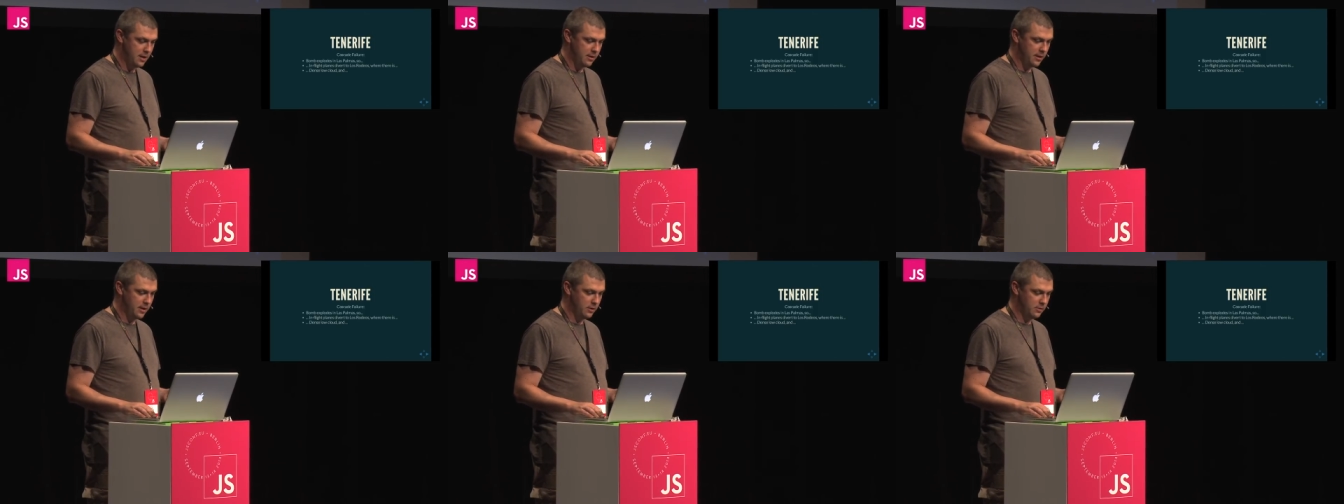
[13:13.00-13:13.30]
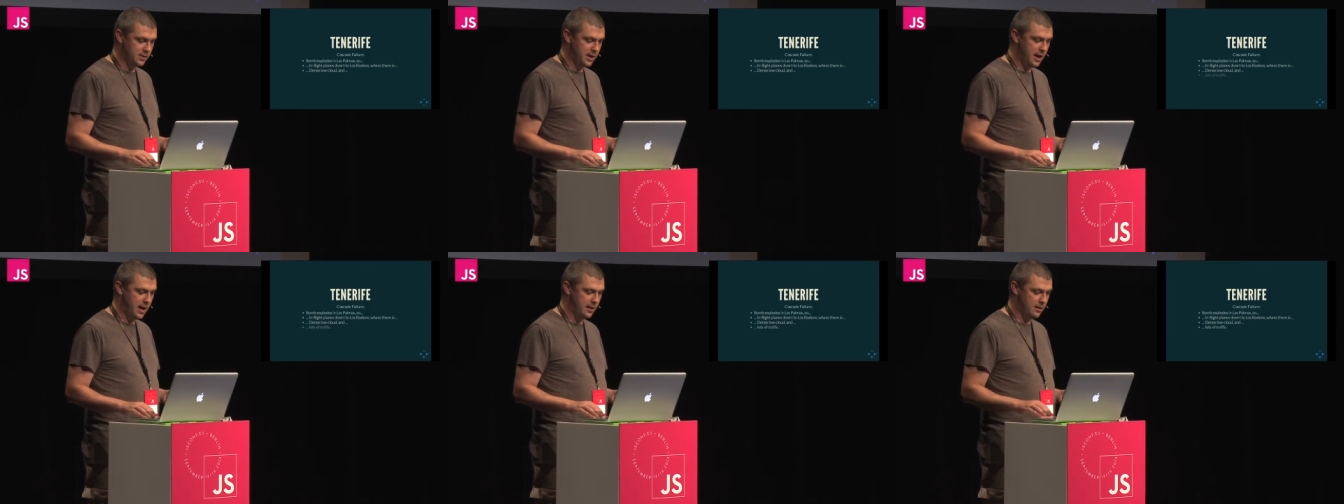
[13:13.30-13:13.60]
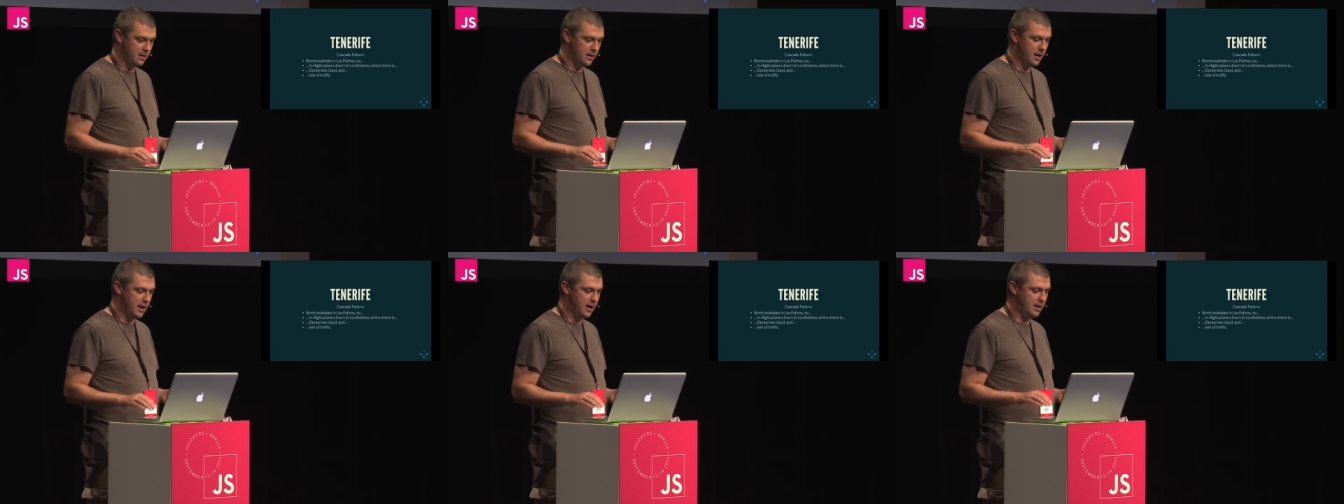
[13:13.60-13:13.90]
They also
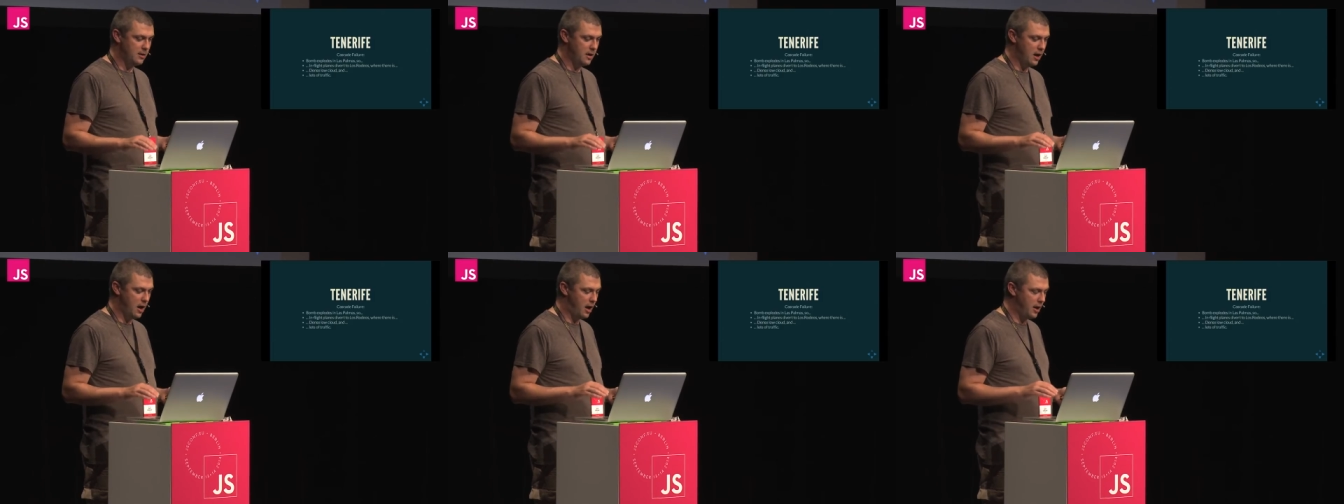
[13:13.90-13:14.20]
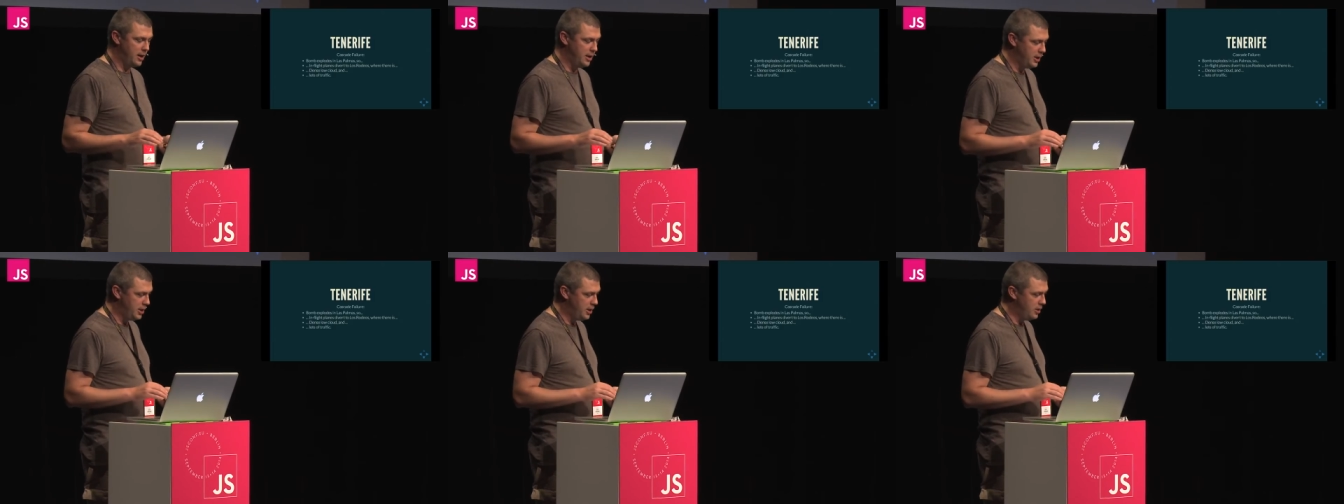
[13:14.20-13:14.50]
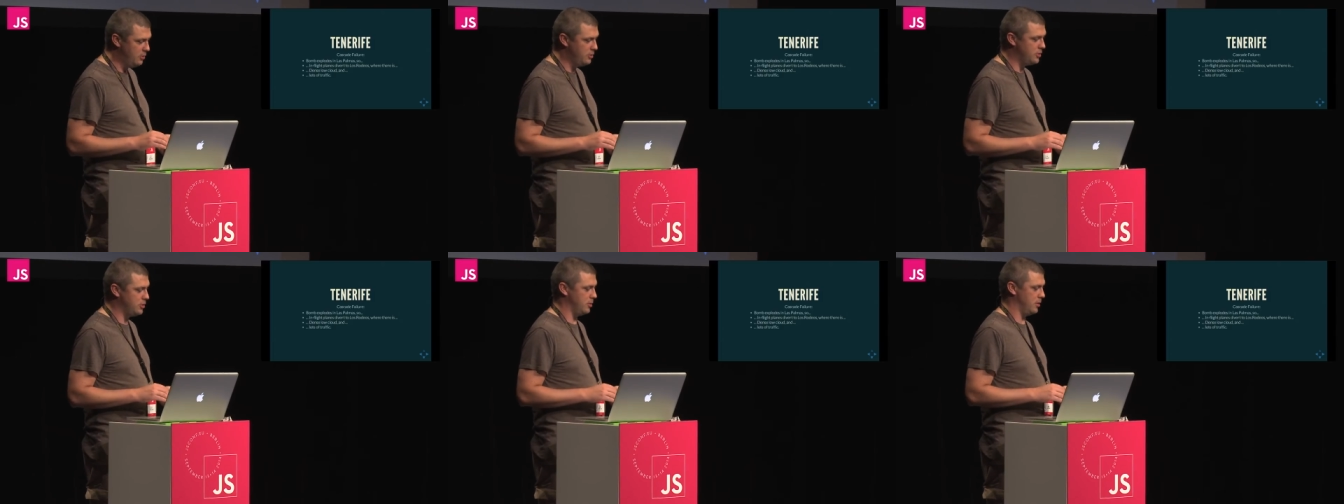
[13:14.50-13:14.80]
had an
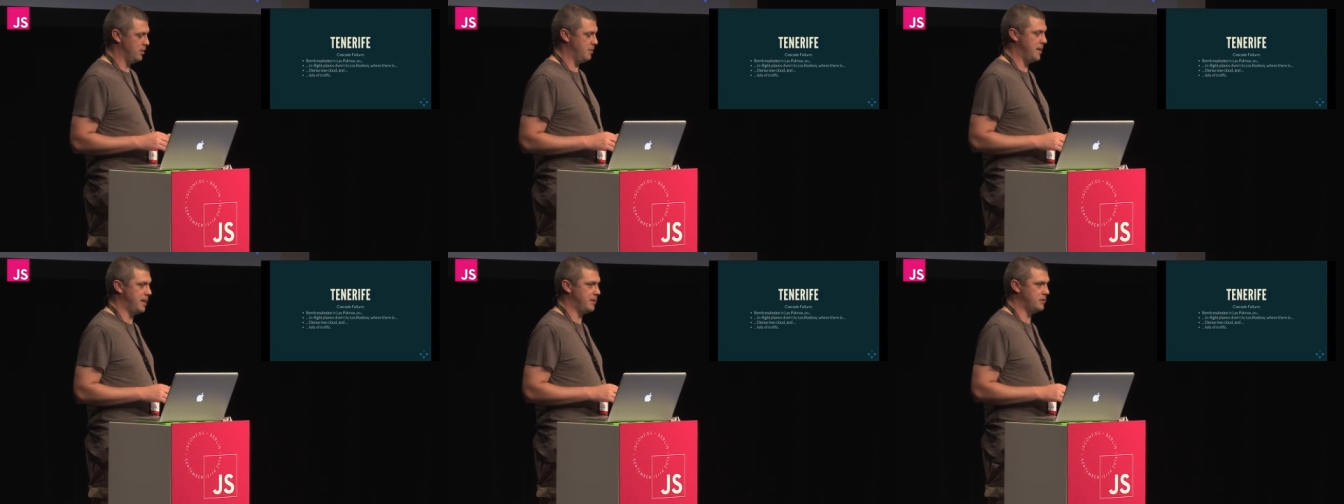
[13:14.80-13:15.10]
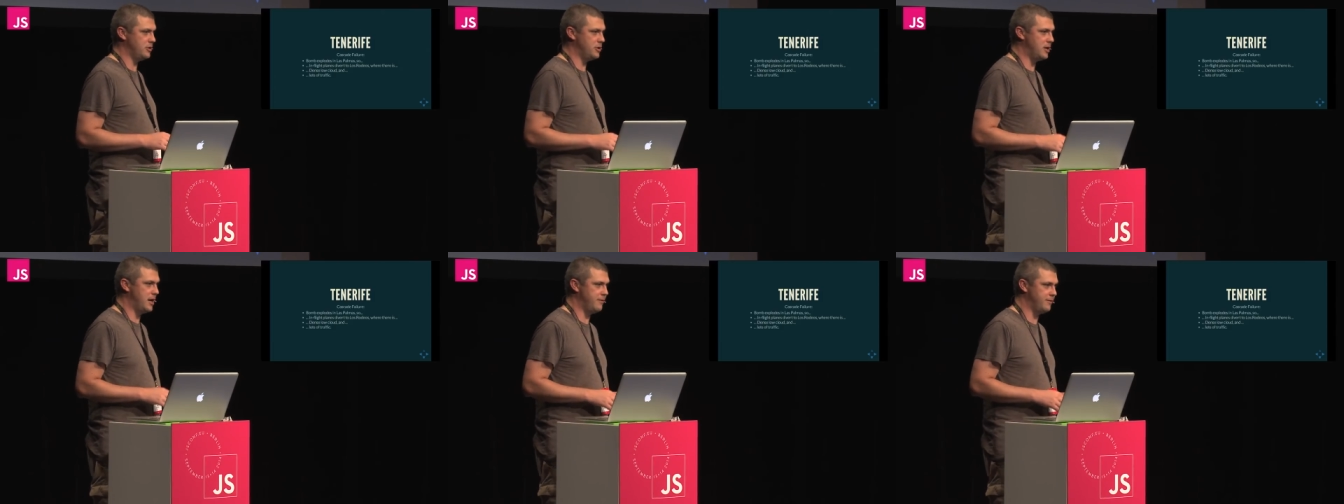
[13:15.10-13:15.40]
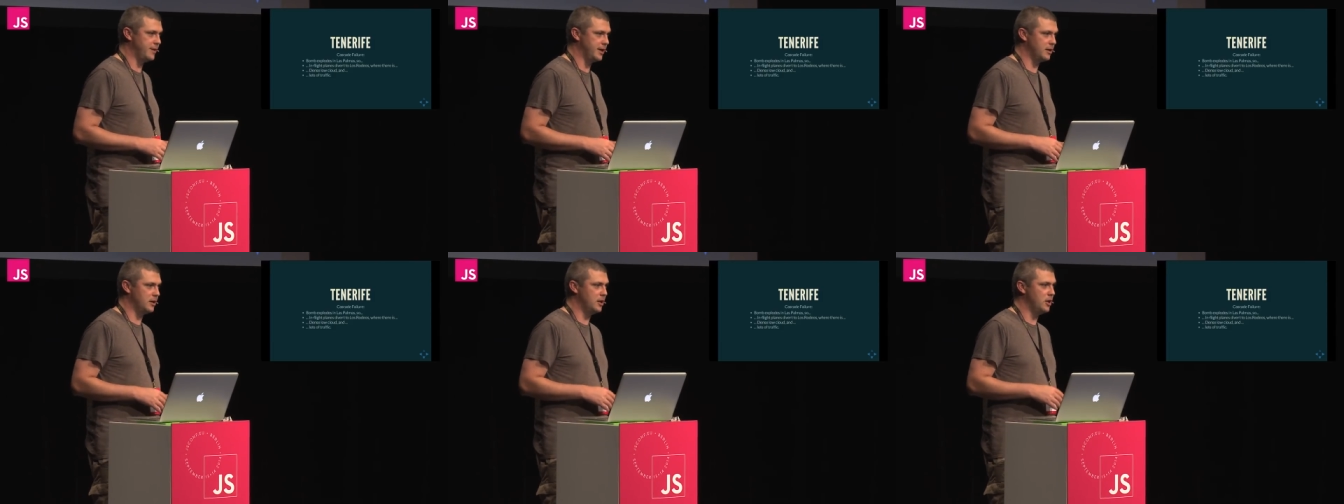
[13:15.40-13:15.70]
unusual amount of
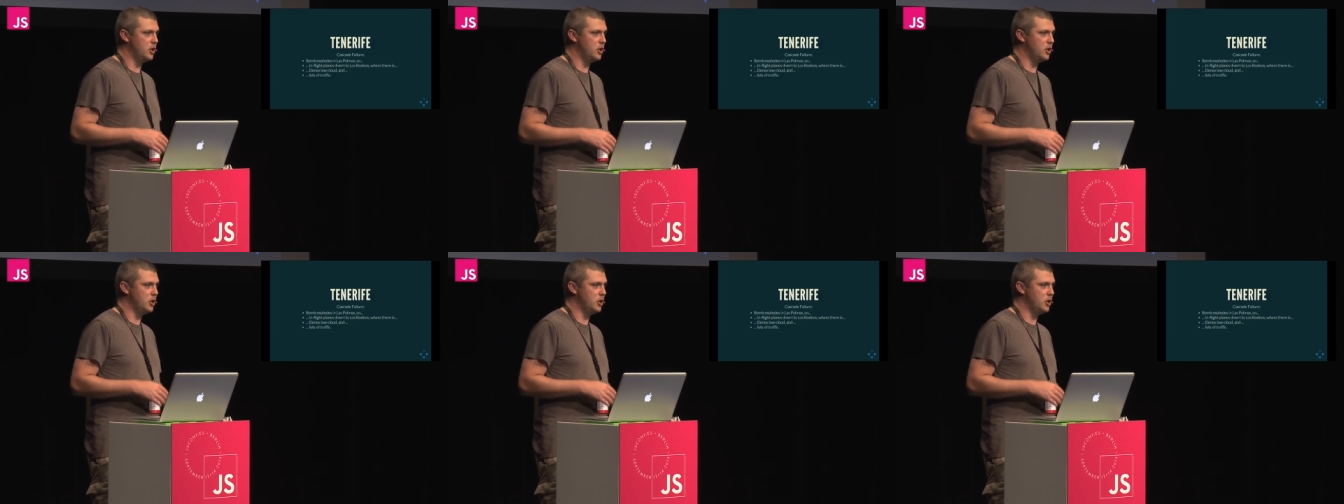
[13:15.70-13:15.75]
traffic.